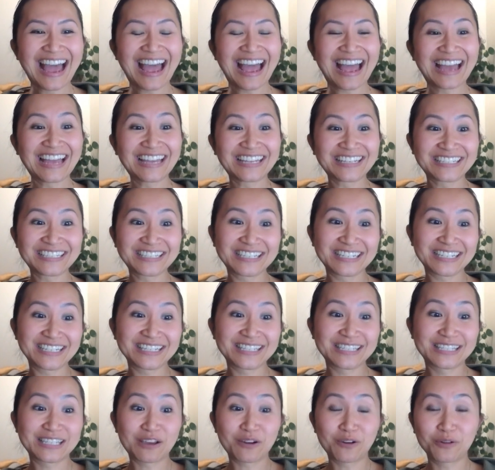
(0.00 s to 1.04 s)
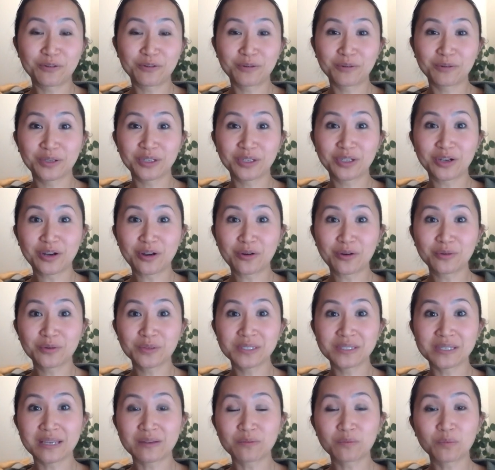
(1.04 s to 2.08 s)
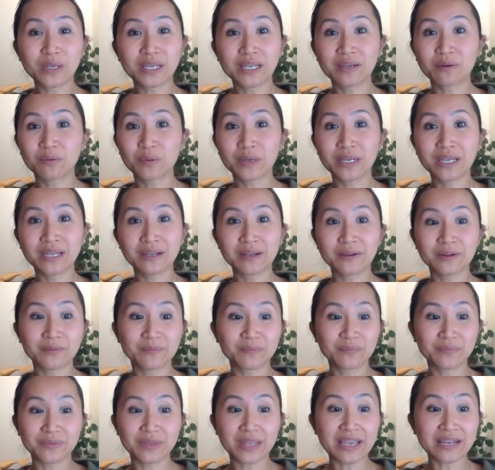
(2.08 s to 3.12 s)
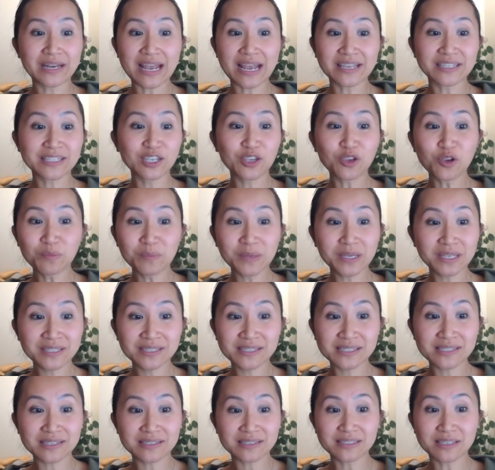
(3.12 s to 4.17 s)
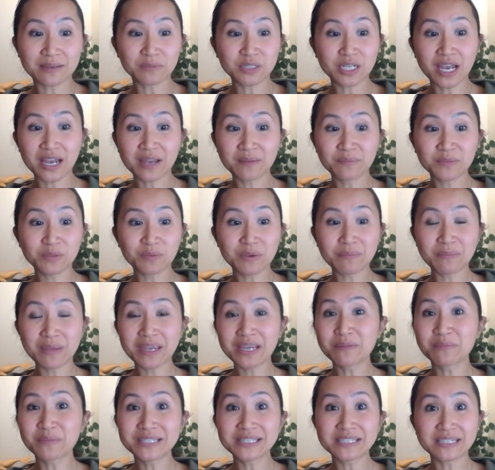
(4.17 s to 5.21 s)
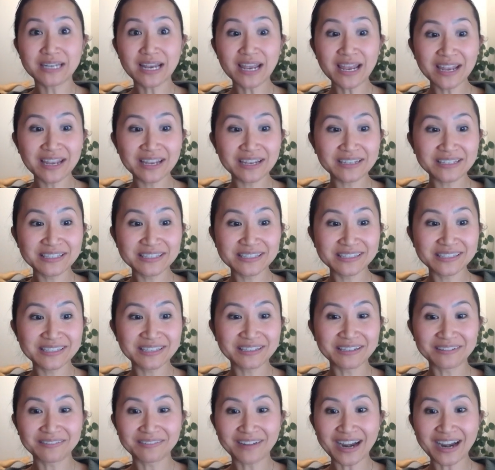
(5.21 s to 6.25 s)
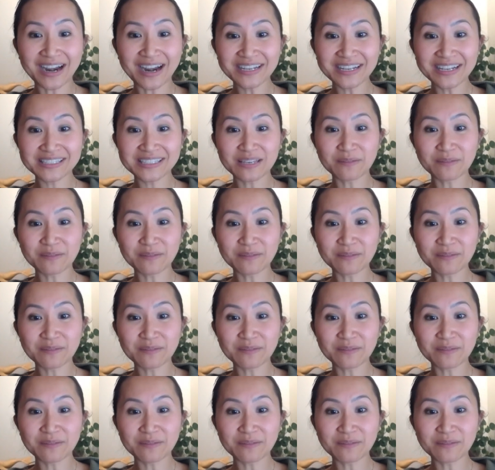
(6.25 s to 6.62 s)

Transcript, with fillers: And so, you know, and we as humans, sometimes we make mistakes, right?